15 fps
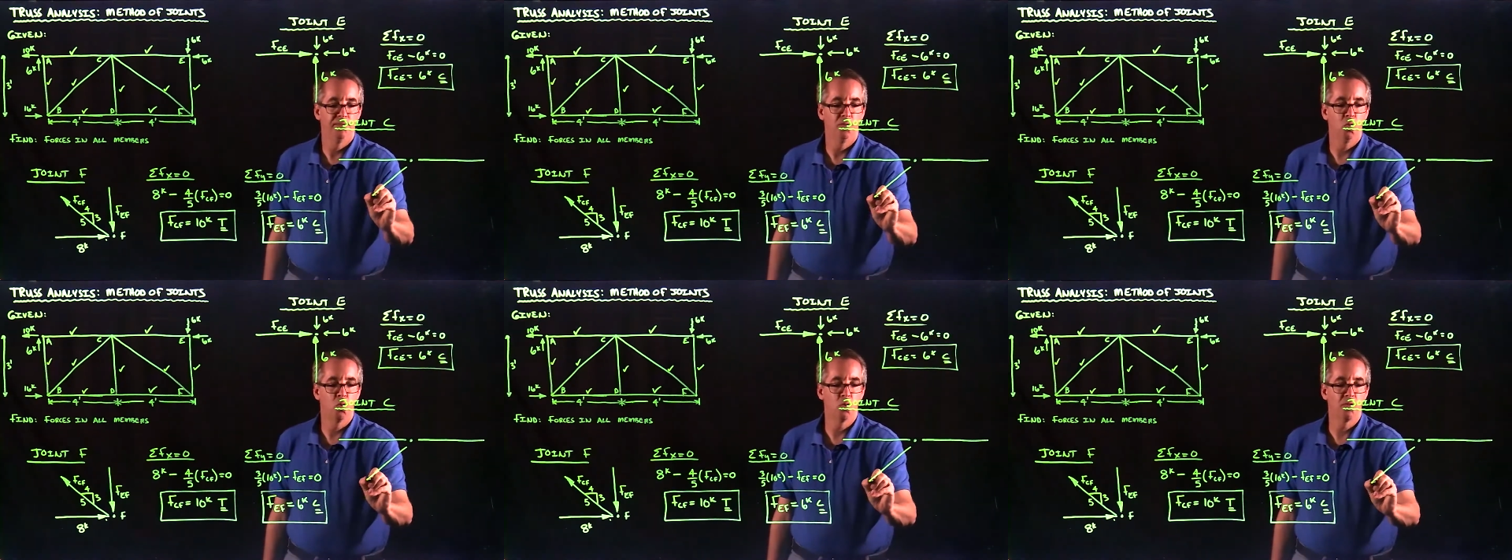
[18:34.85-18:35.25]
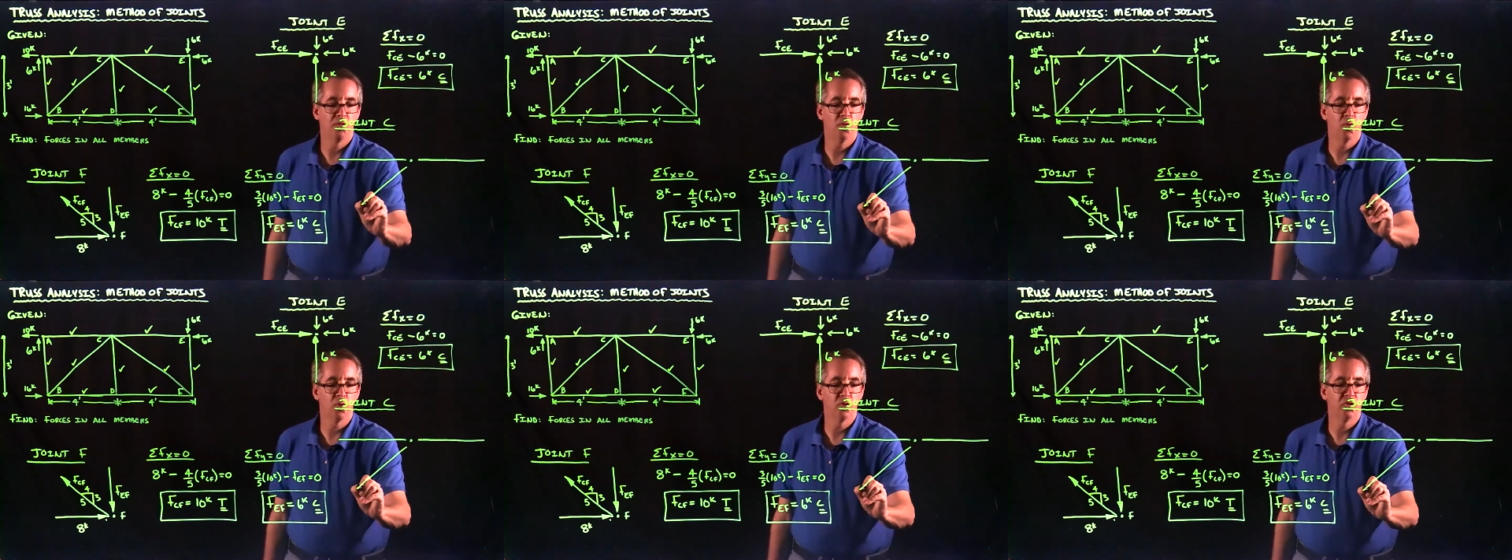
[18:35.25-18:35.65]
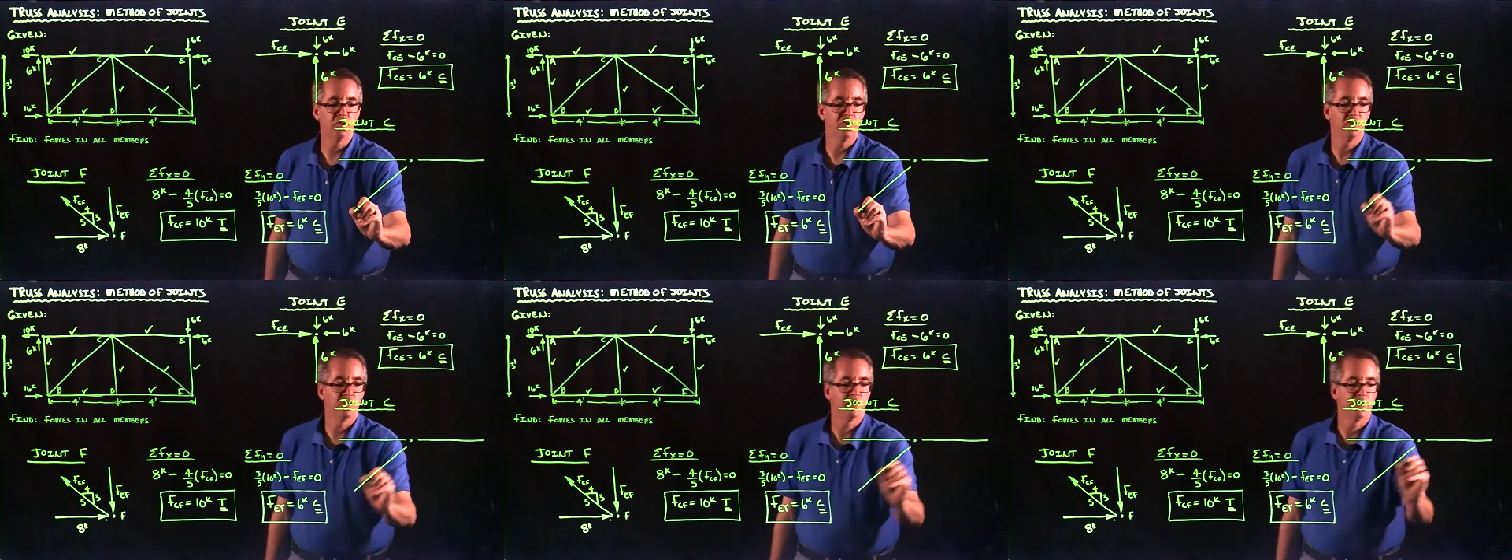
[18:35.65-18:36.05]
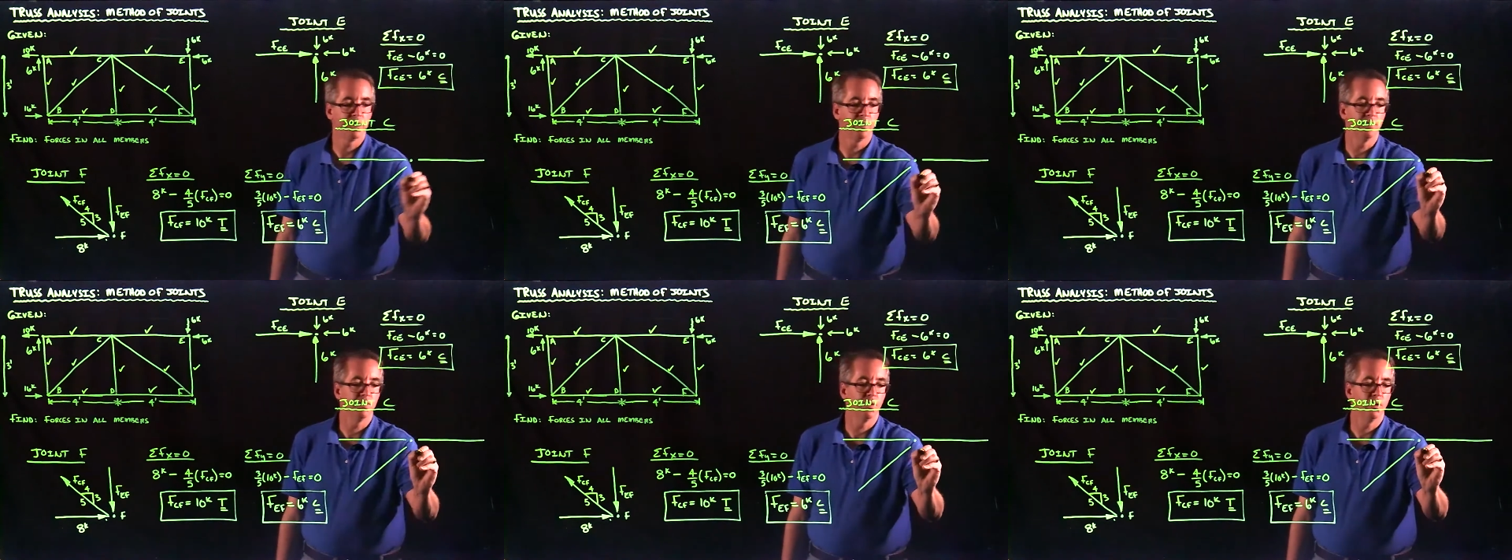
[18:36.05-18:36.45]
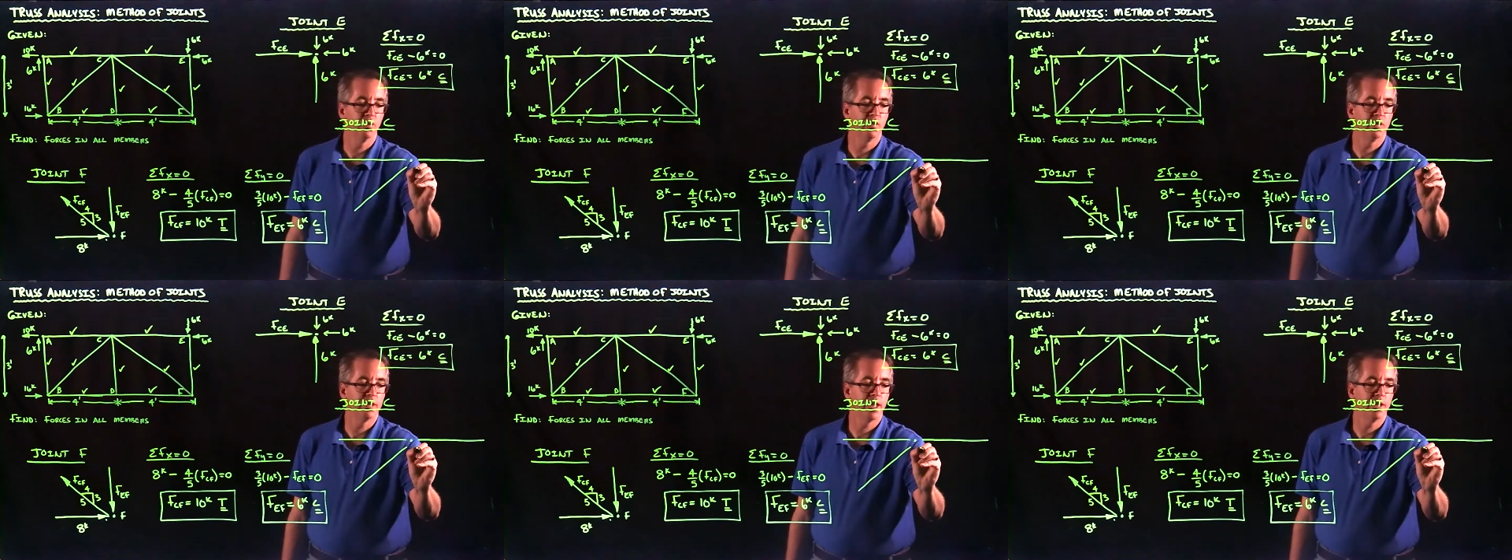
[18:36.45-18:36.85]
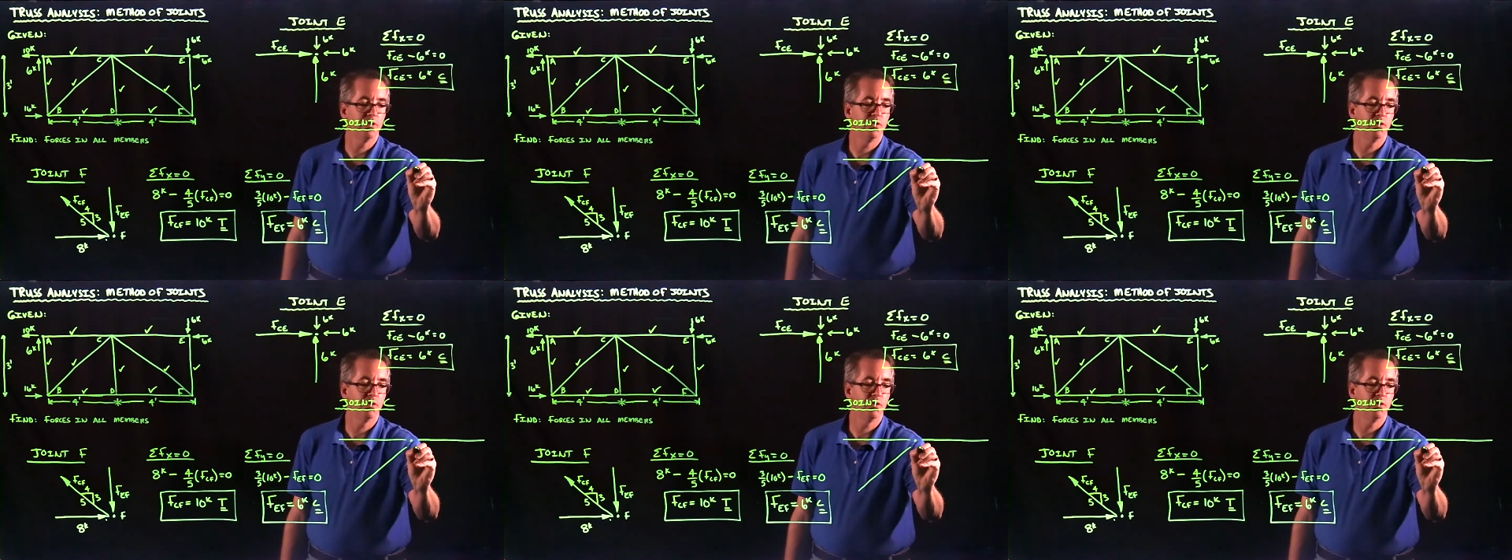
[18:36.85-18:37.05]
4 forces that converge at that